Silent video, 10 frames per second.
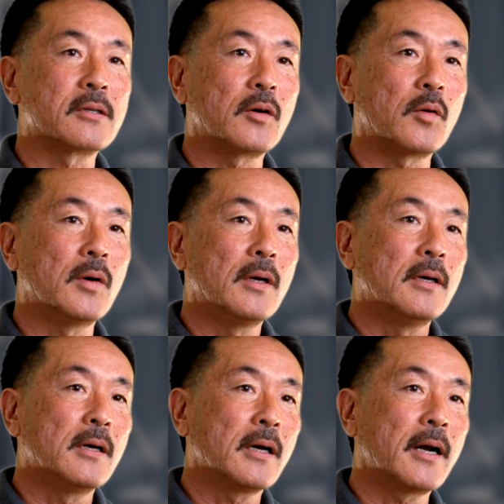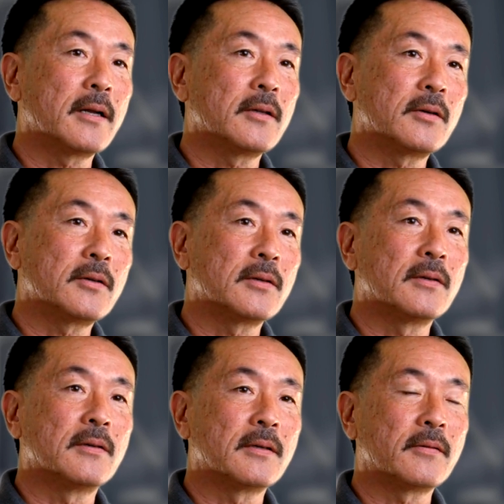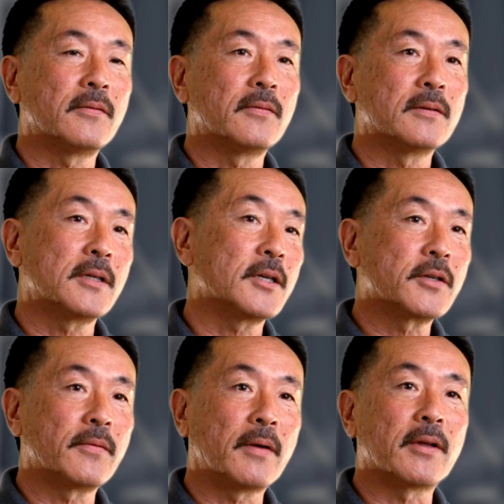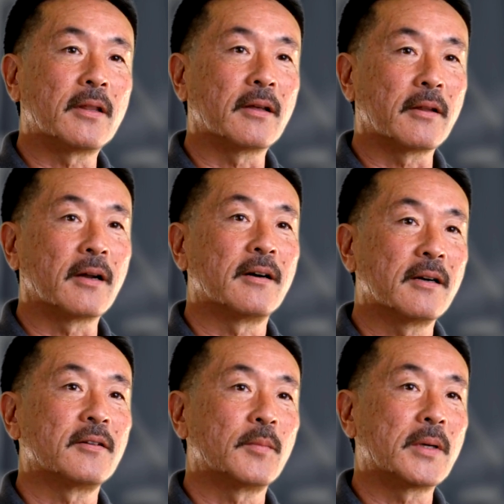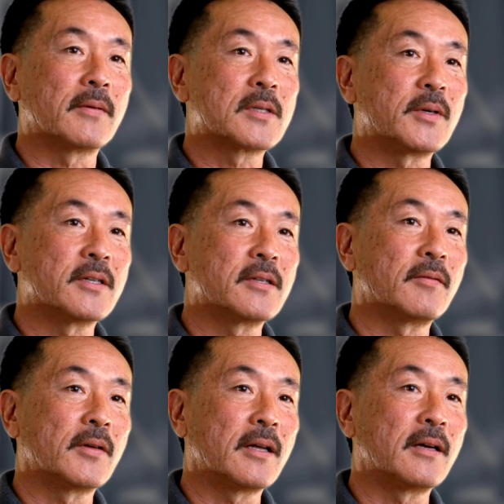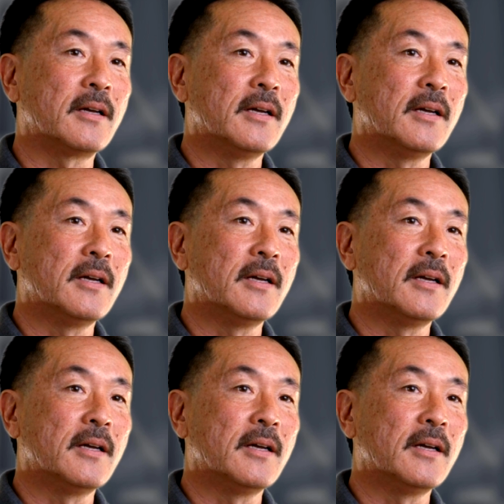So got a little touch of everything there, a little bit of experience with it.